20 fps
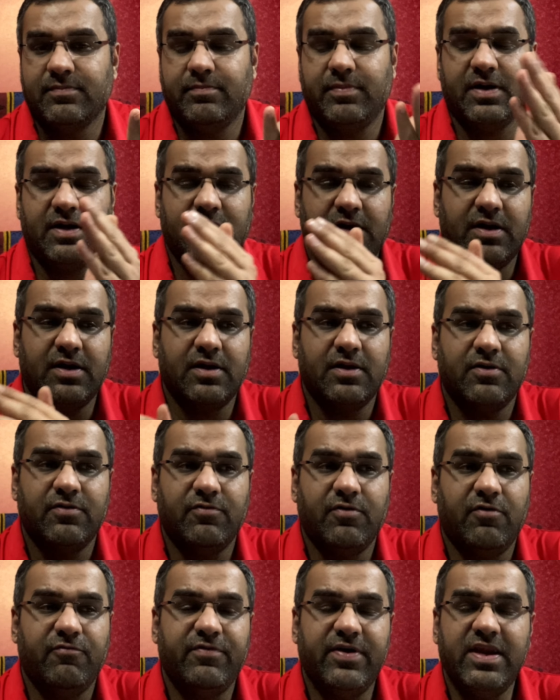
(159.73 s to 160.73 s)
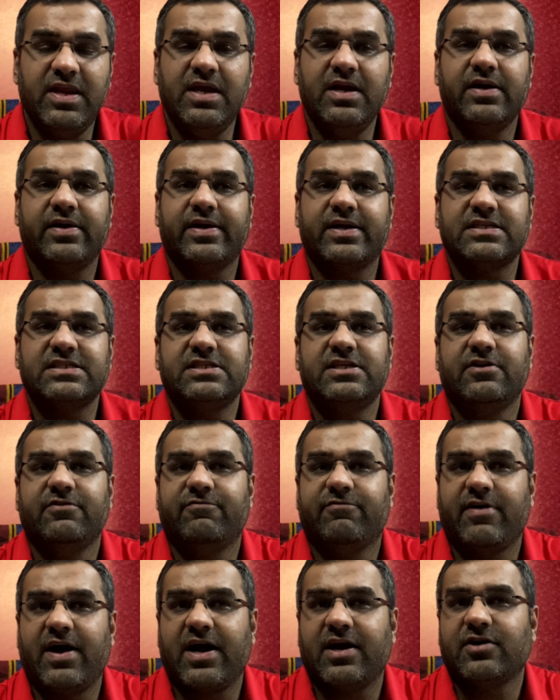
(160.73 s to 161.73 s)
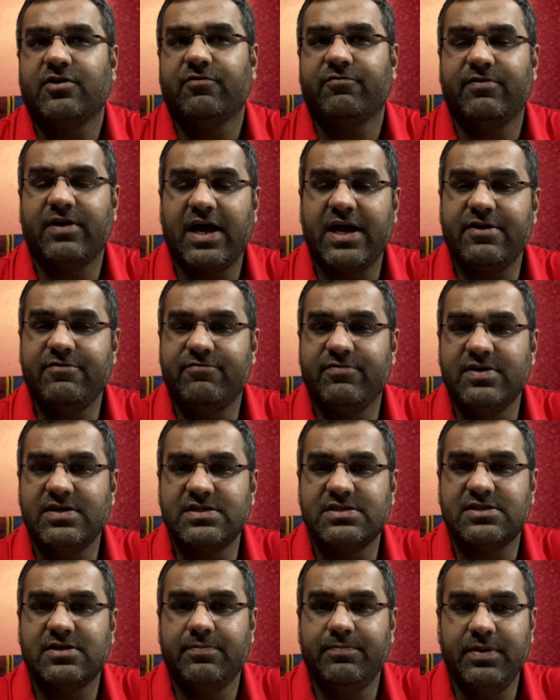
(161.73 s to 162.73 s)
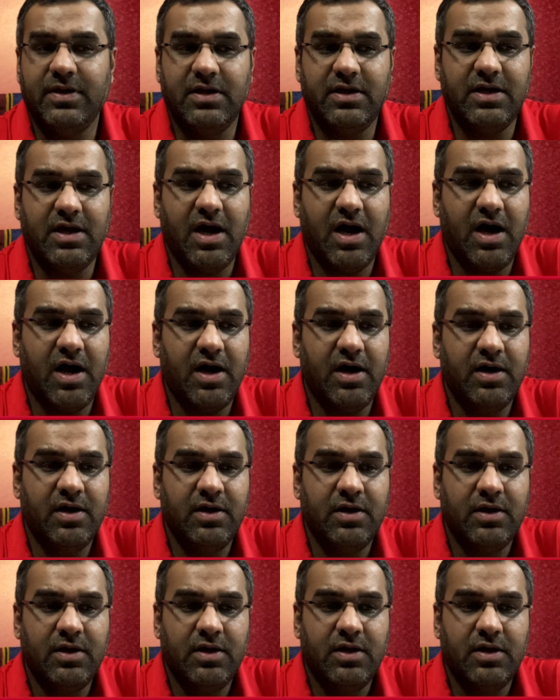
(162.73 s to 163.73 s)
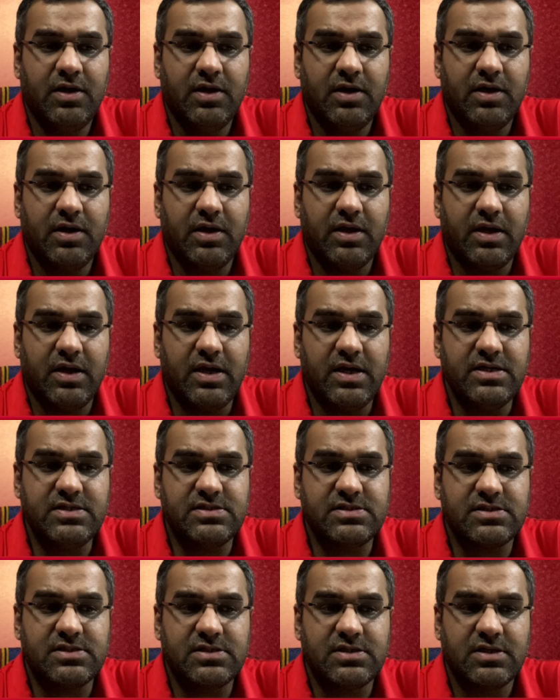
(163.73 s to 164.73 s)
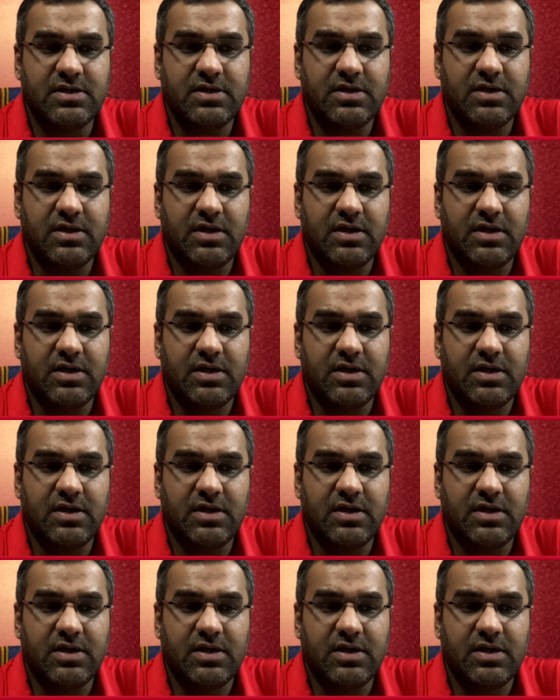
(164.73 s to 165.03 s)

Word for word: But a very interesting fact of life is the media is